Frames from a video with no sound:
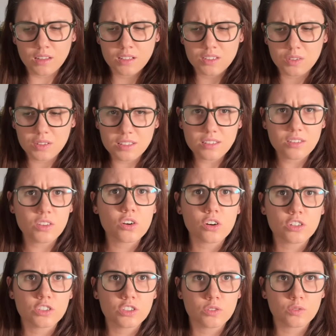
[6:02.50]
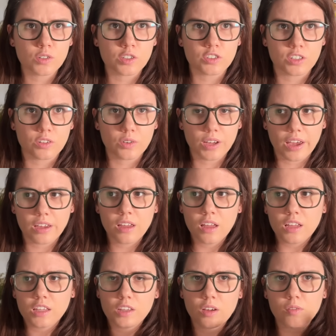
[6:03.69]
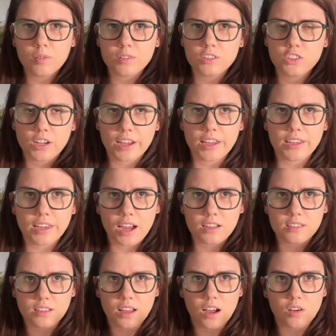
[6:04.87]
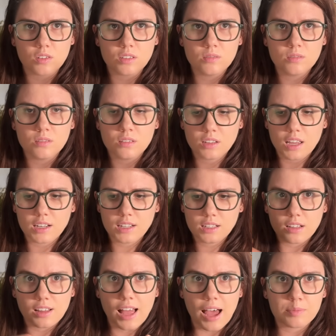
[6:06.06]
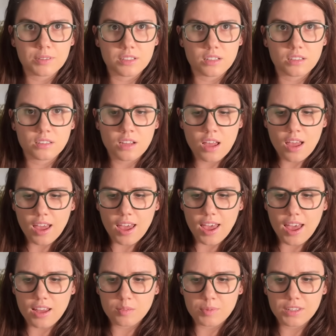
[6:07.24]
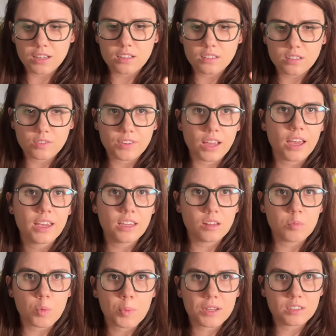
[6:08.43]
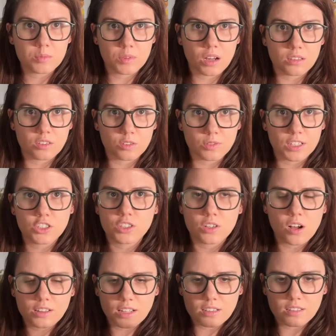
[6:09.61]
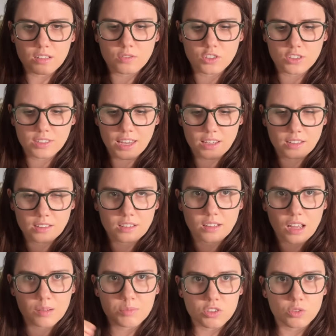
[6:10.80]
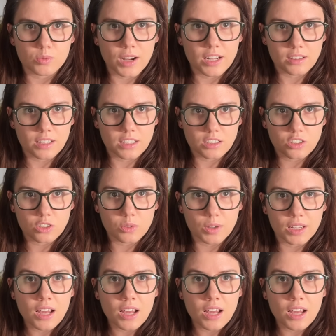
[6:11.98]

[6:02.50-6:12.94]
So this is the cartoon version, okay? You have a giant gas cloud and it collapses. And because of angular momentum conservation, all that stuff just can't collapse directly to it.